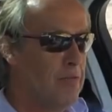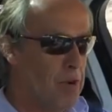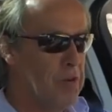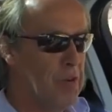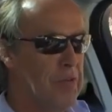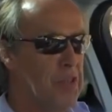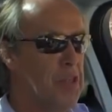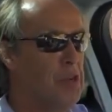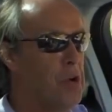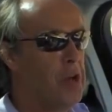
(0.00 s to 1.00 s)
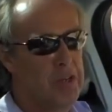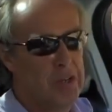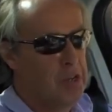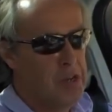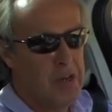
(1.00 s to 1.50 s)
Range Rover still it.
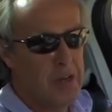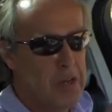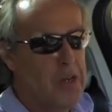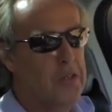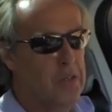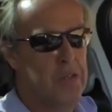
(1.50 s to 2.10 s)
It is